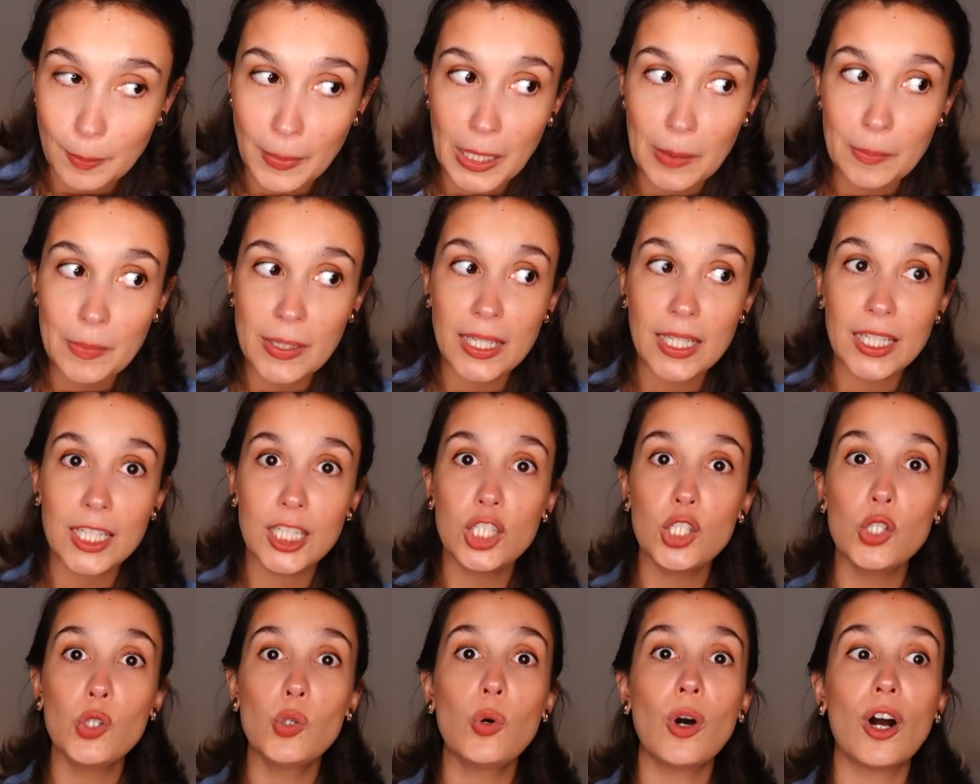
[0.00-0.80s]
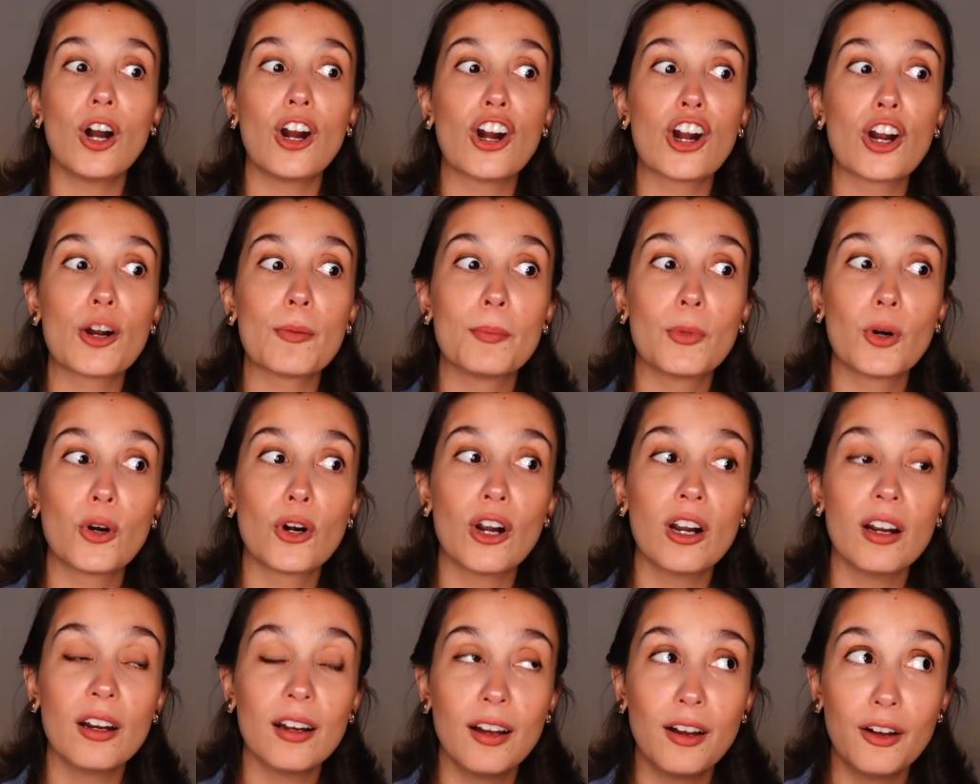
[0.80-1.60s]
Maybe you are
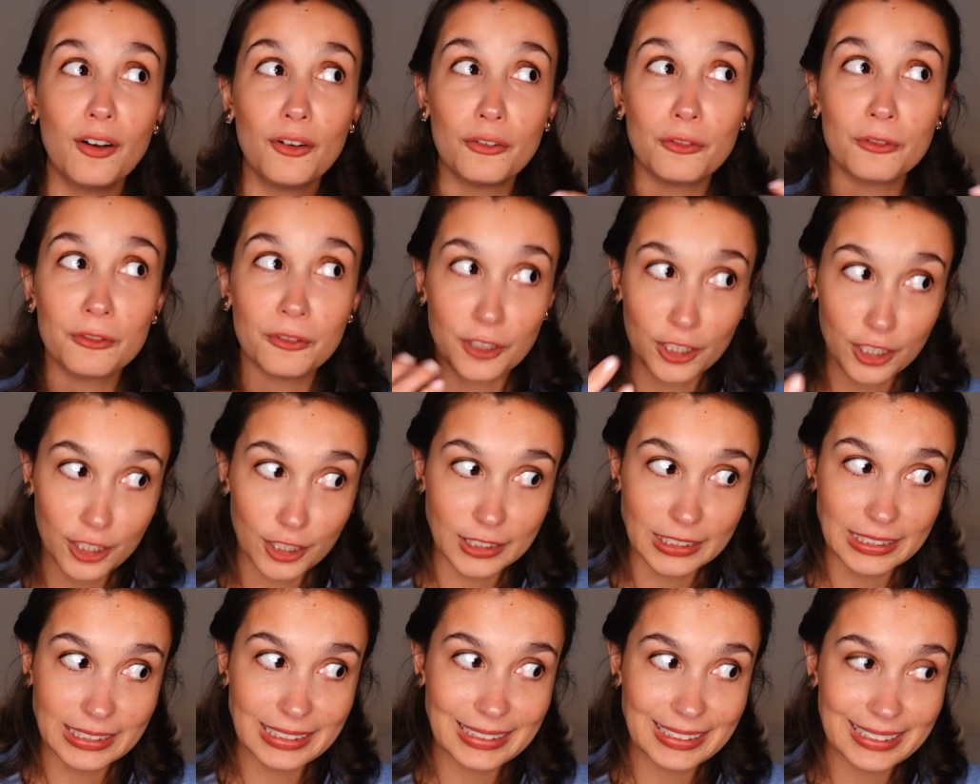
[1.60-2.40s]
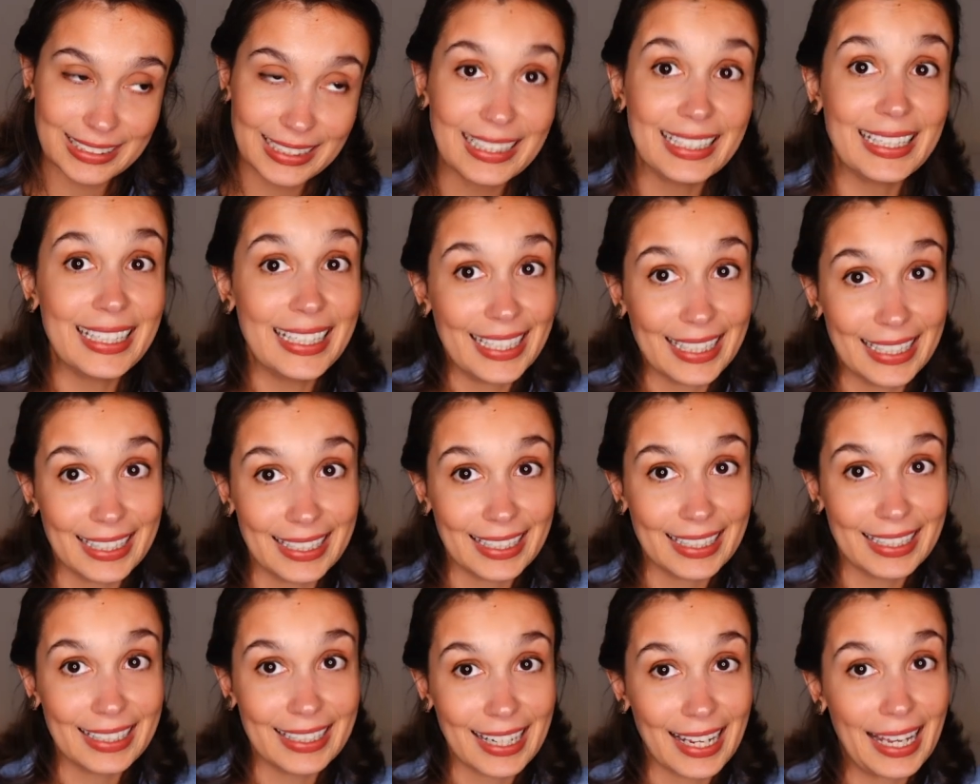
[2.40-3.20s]
more versed in
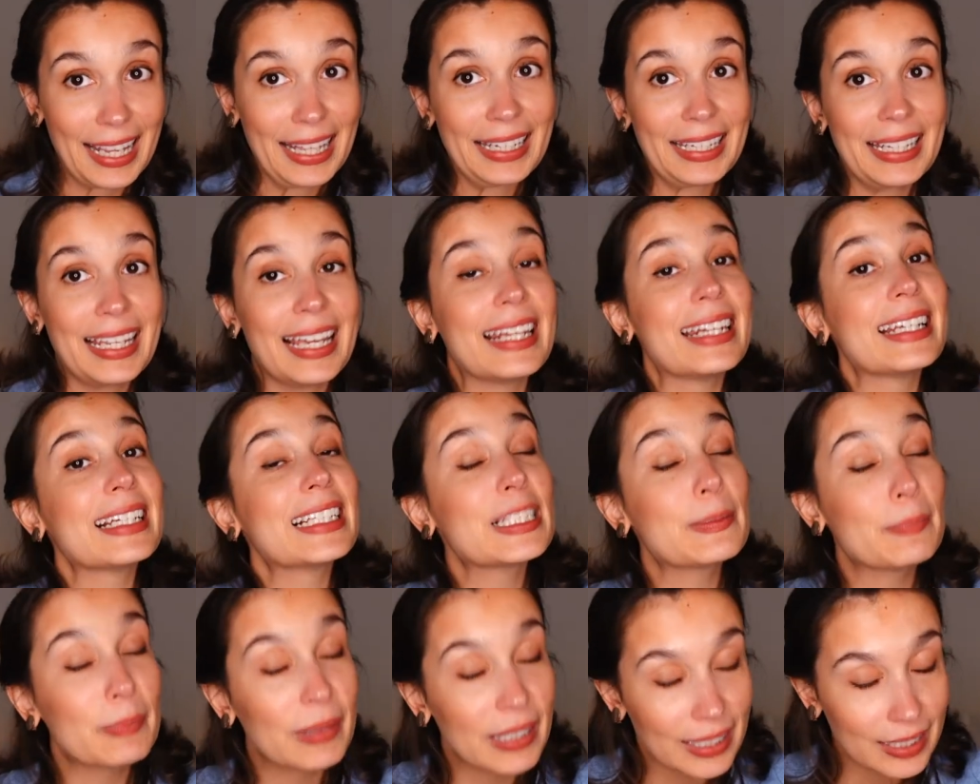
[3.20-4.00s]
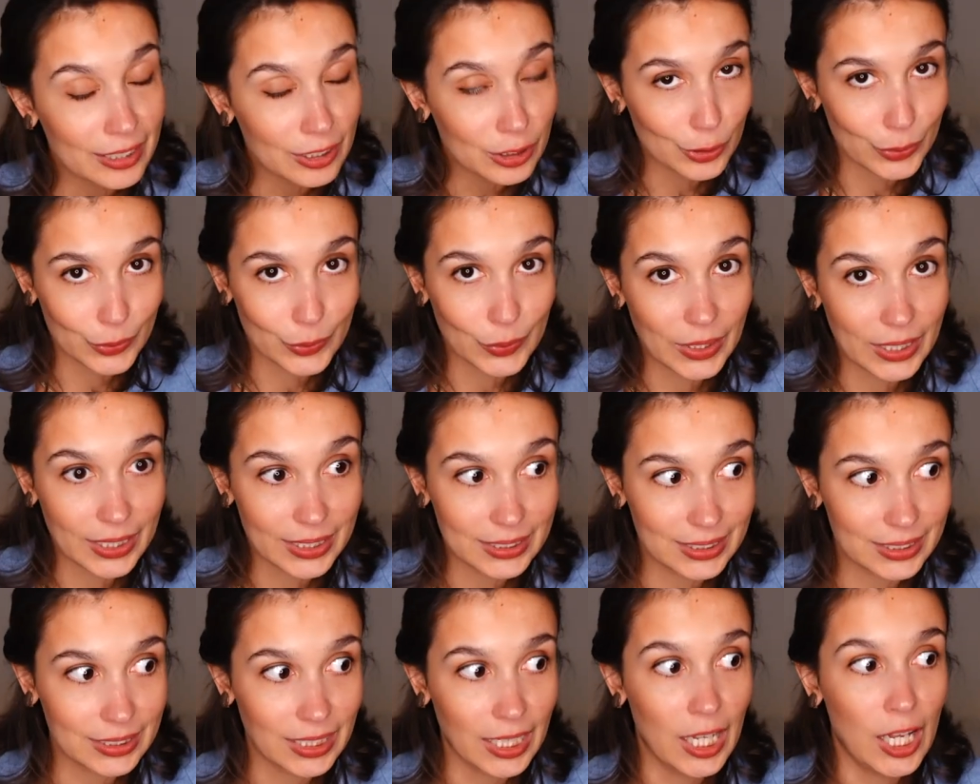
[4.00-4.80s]
it and can explain to
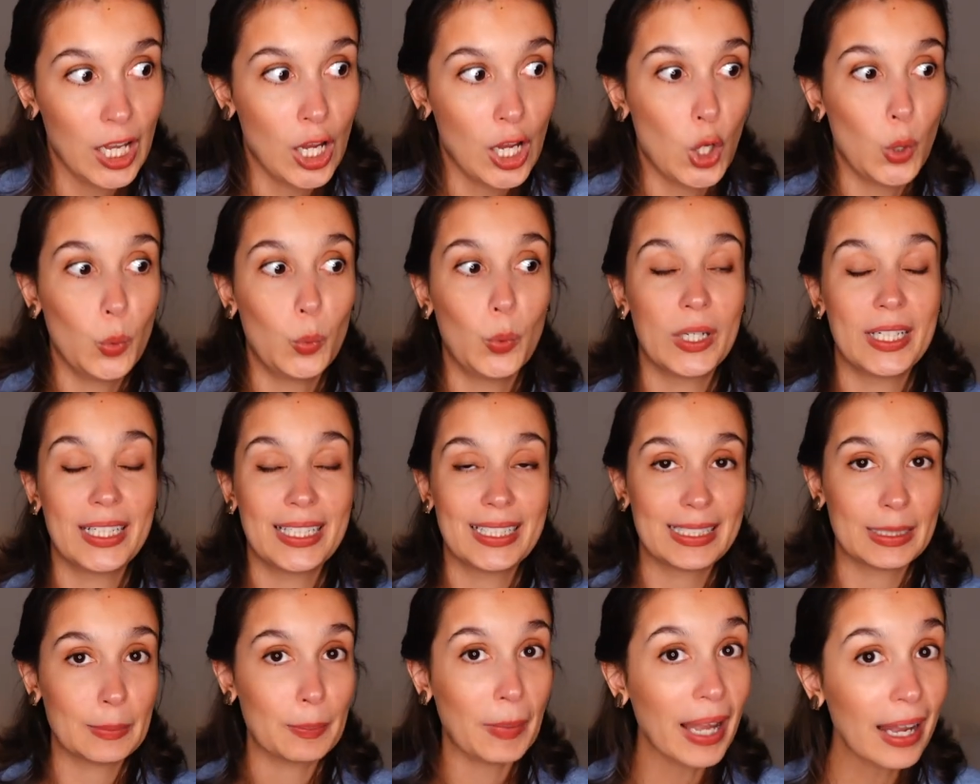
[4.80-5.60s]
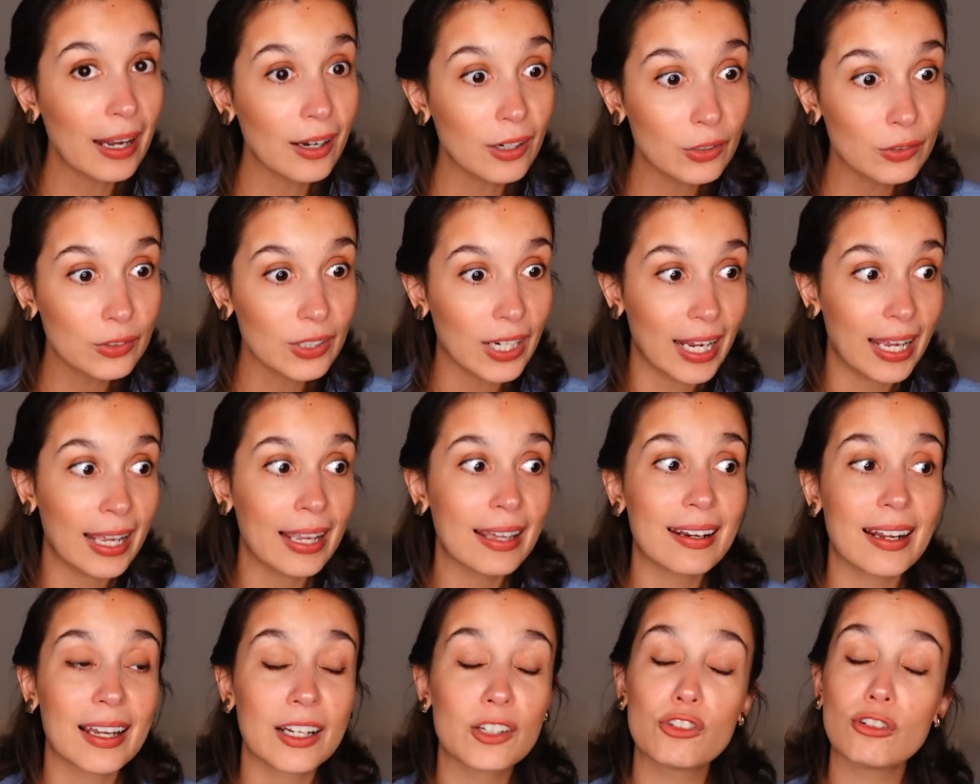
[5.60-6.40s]
us what it's about
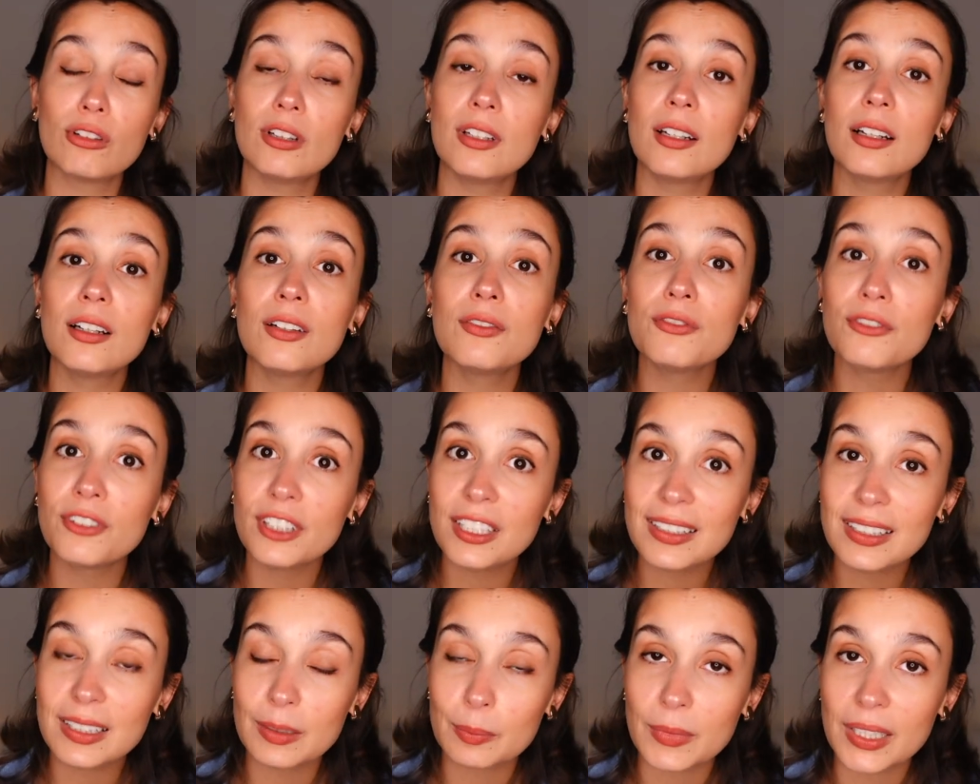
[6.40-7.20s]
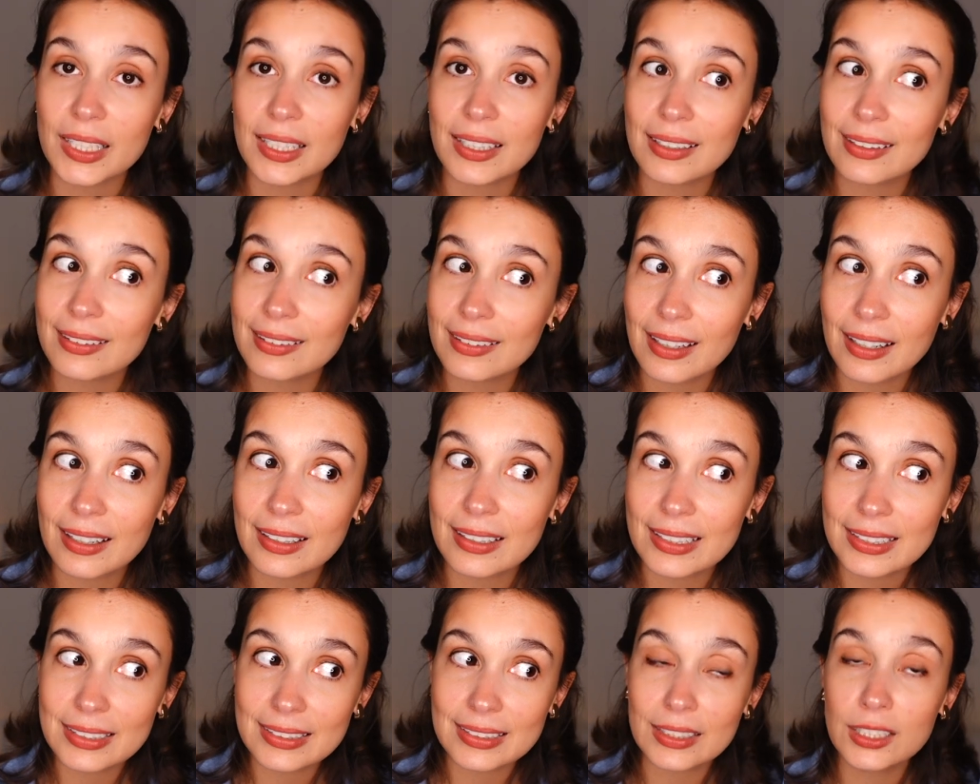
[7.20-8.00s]
and actually convince me
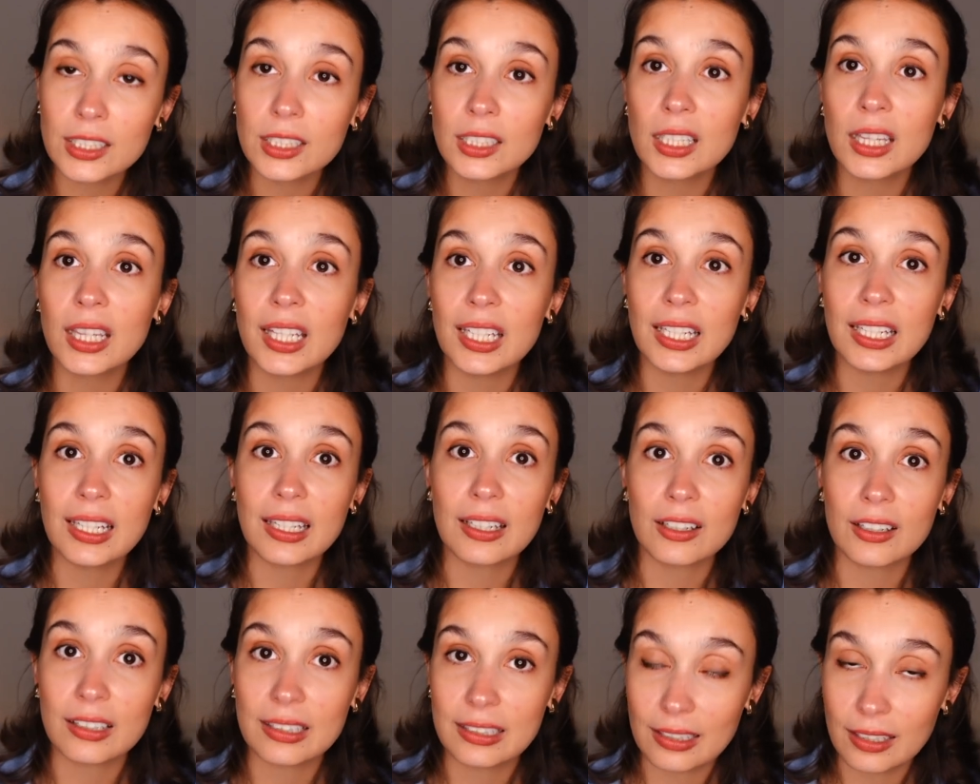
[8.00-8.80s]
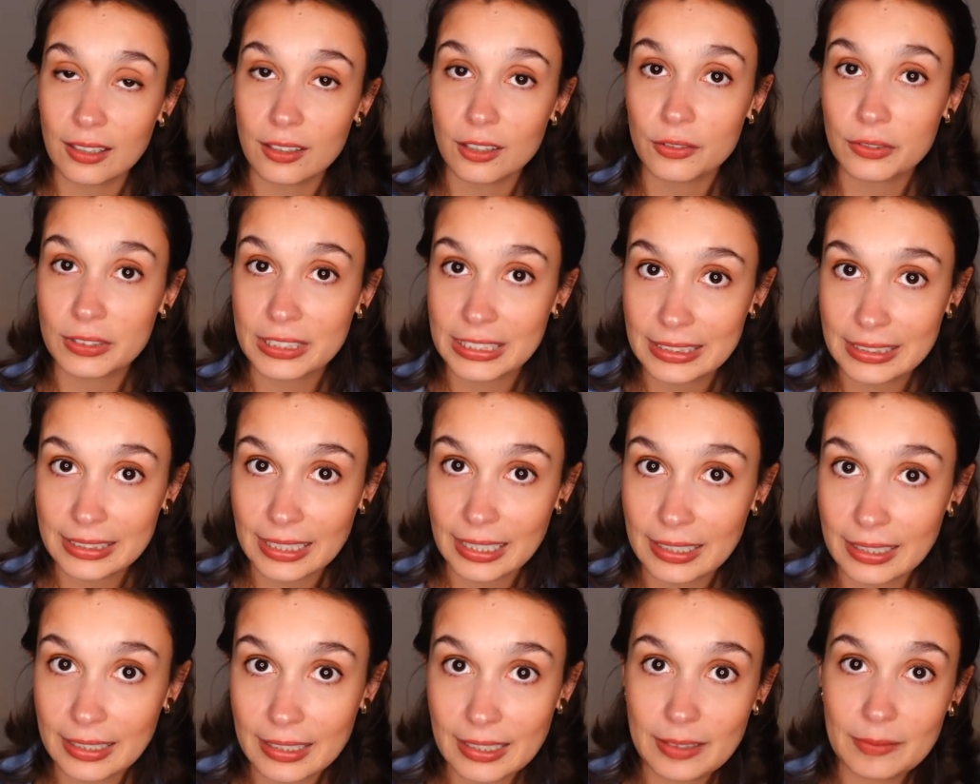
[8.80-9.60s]
that it's a good thing and not the end of
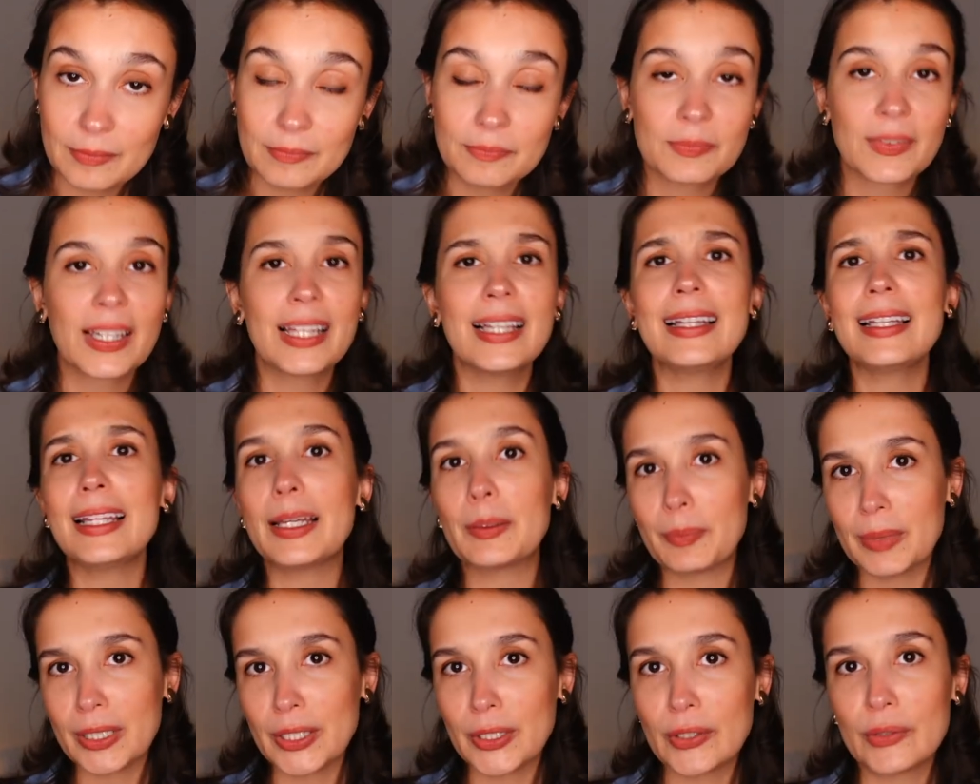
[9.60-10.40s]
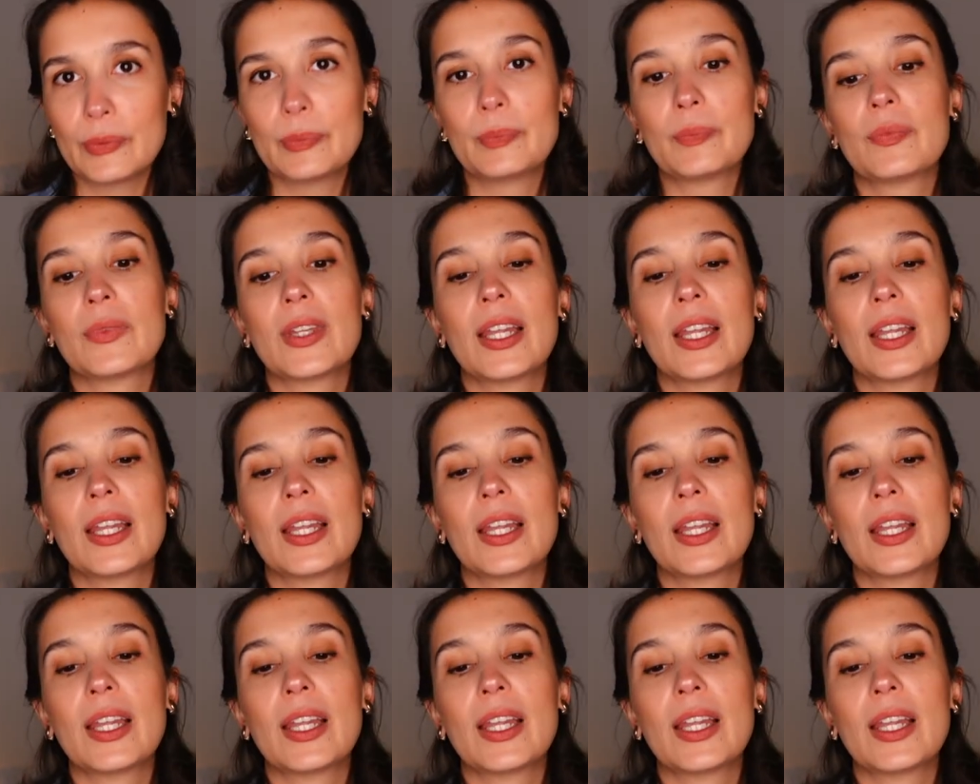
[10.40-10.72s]
society. Let me know.